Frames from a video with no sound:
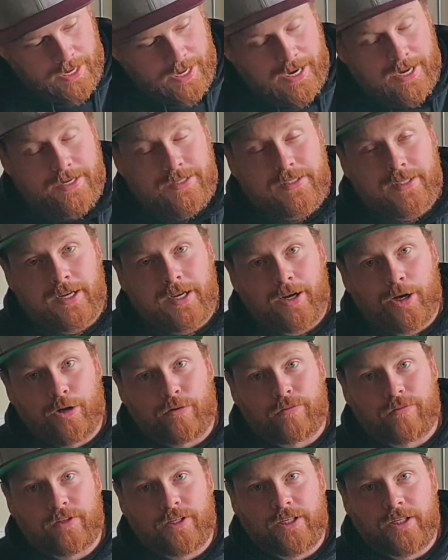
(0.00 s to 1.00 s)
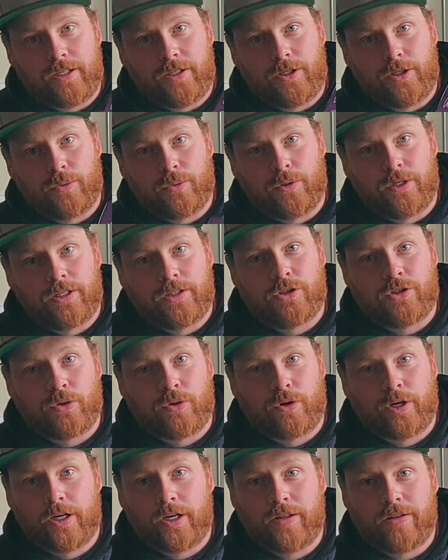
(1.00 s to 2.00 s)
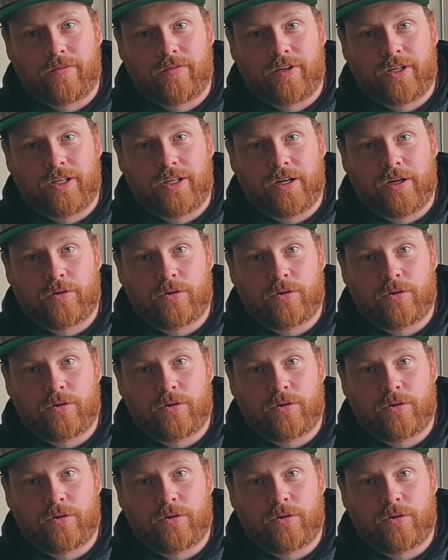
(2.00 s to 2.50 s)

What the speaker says: and hopefully you will enjoy the video.